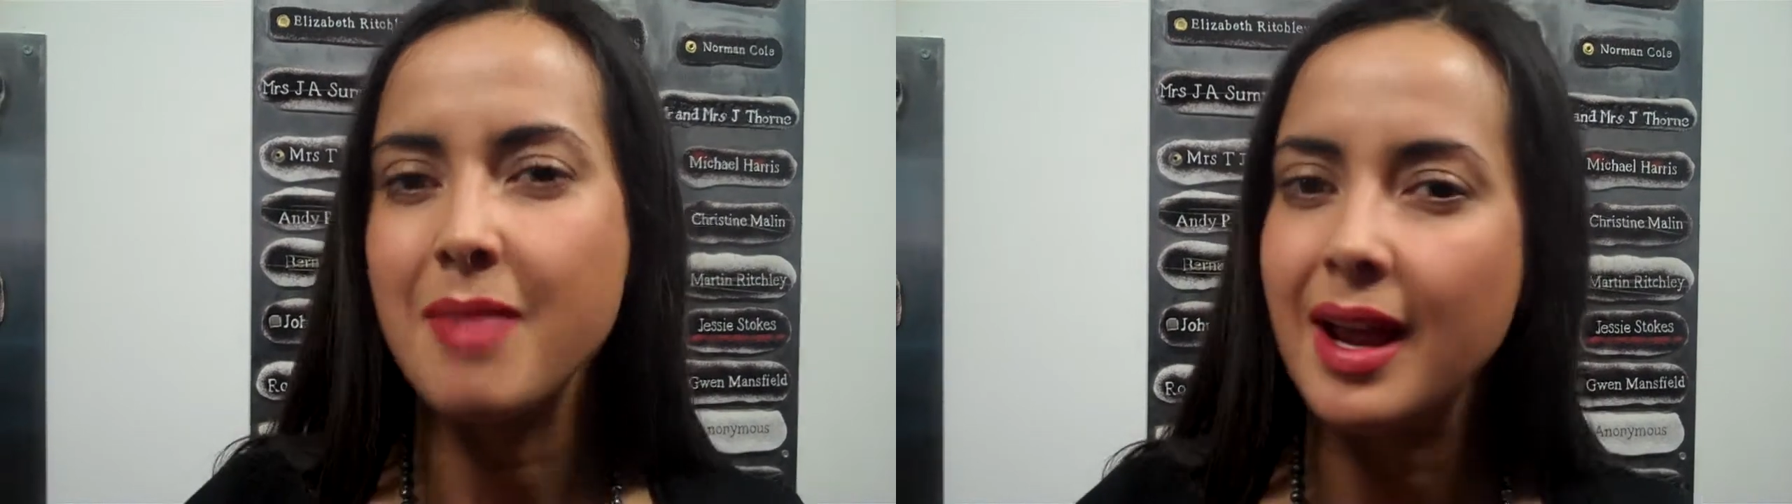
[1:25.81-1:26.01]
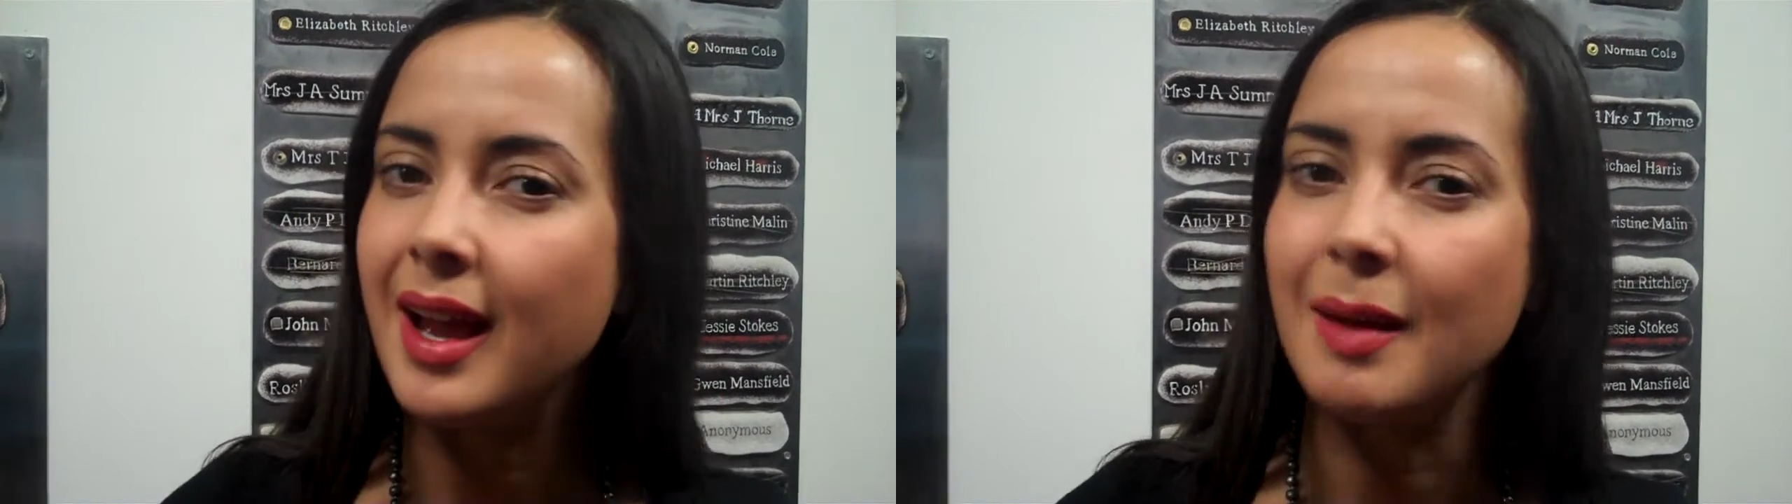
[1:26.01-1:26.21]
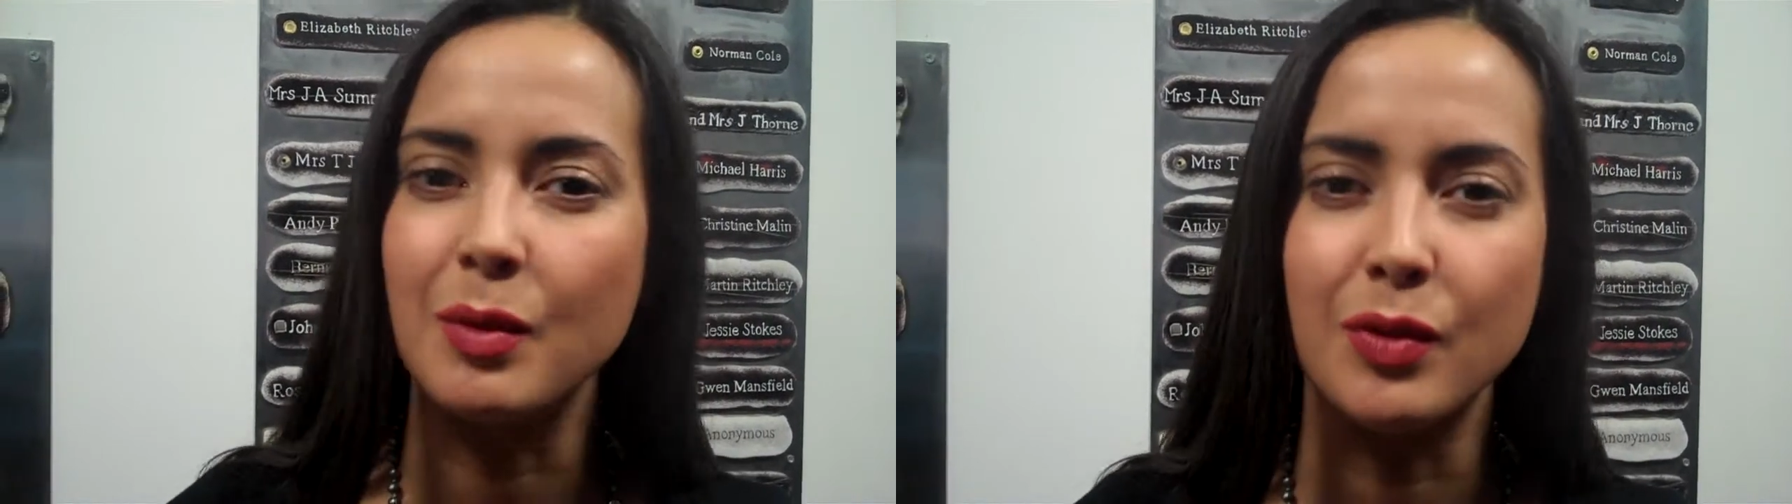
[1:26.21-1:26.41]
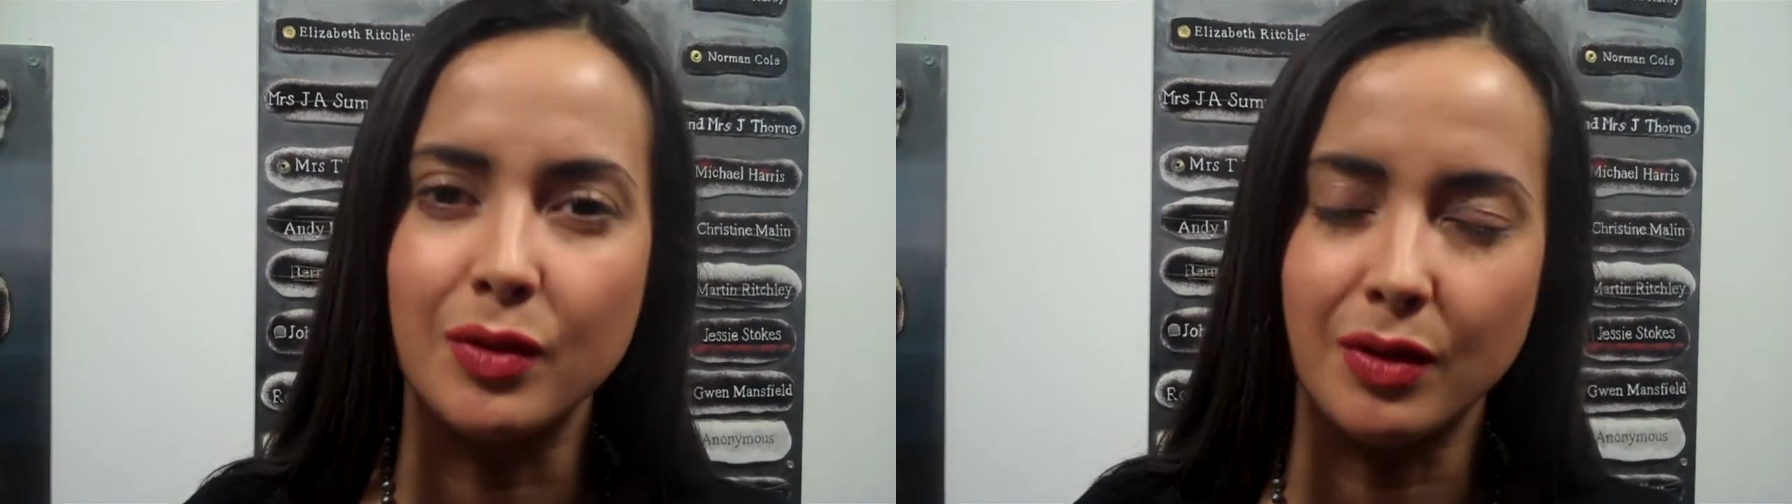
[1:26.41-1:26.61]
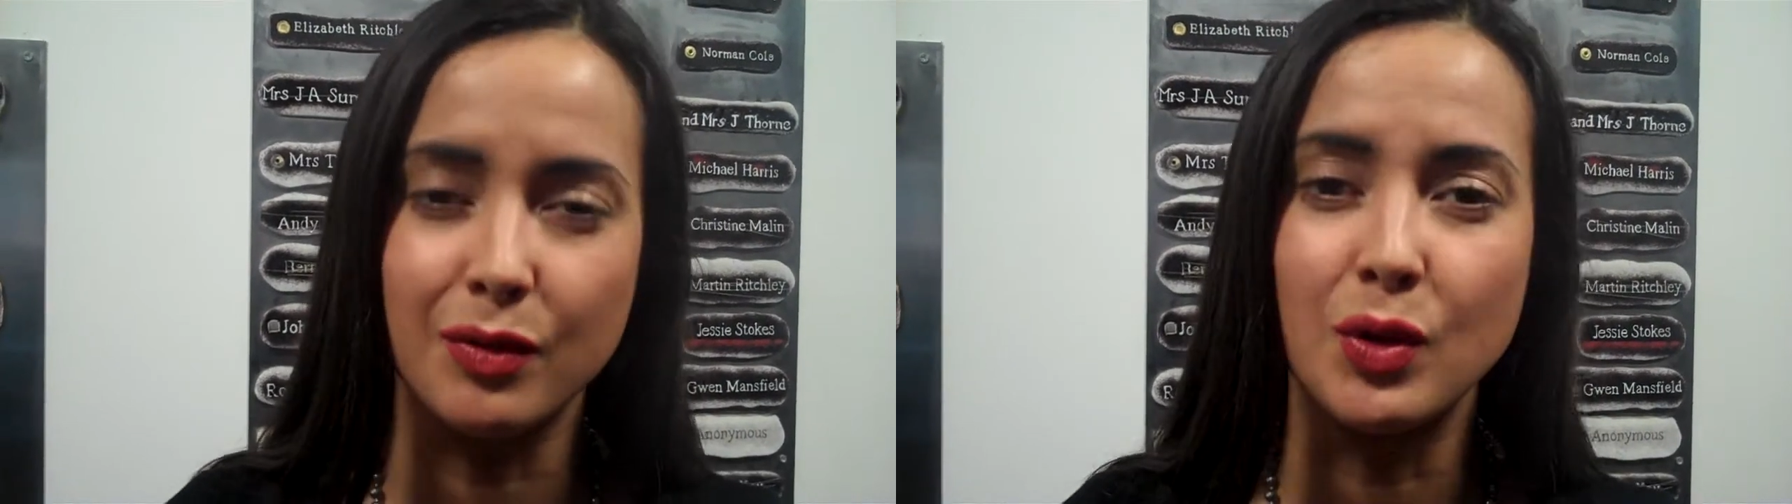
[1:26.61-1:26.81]
mayhem
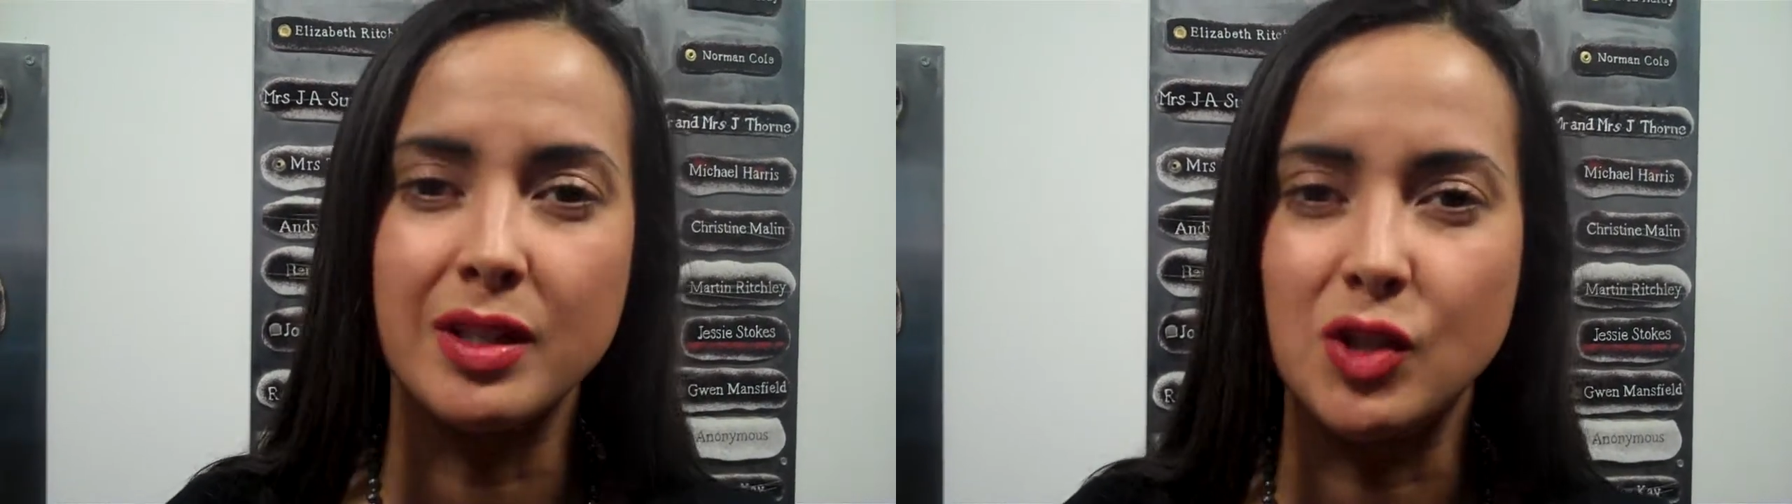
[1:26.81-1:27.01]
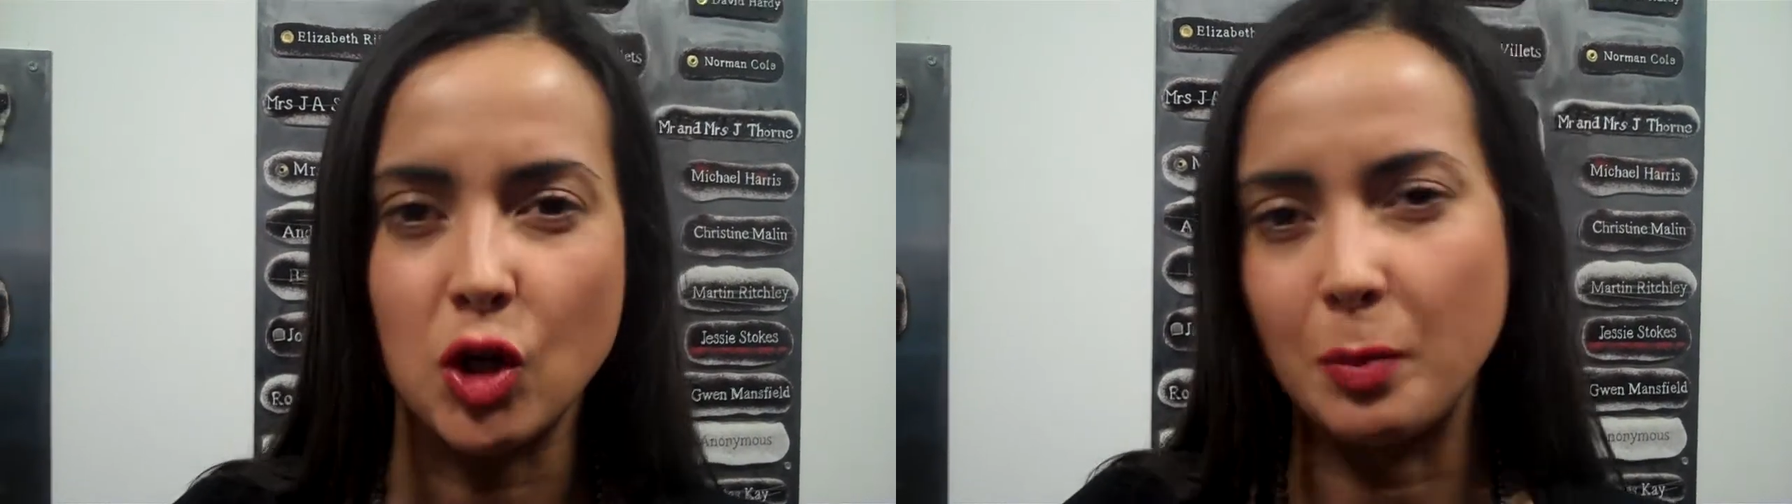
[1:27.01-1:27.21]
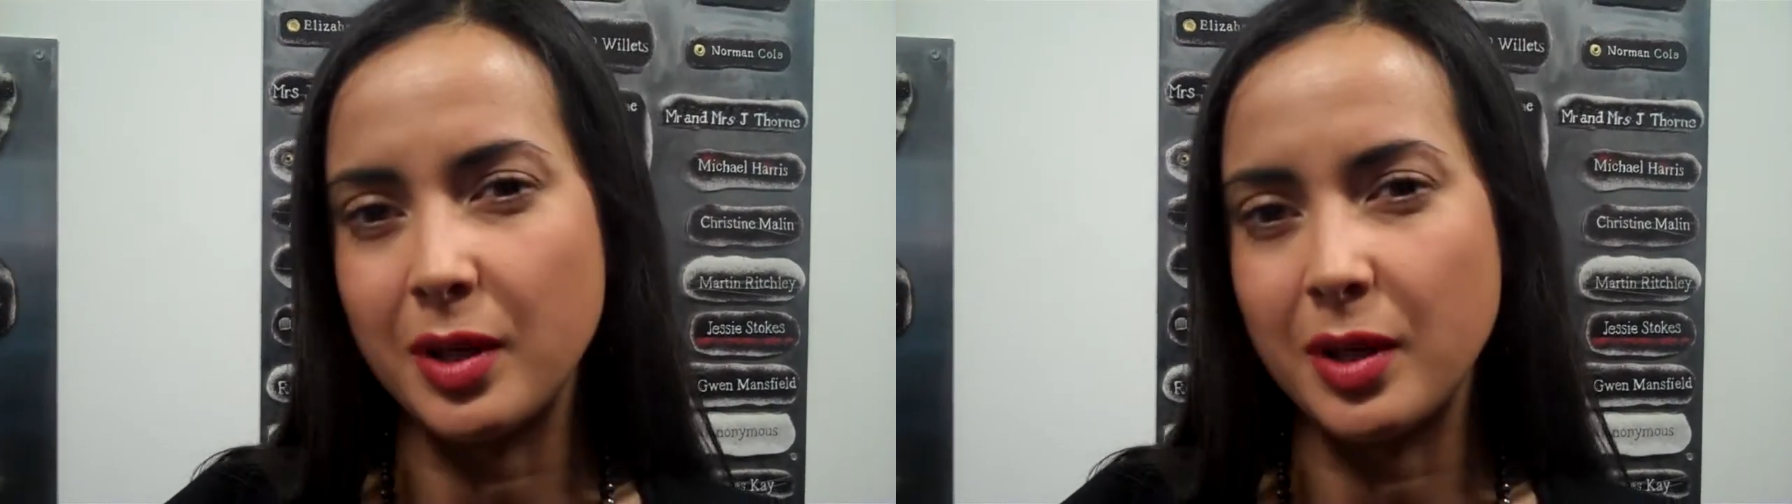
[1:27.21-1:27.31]
of all these job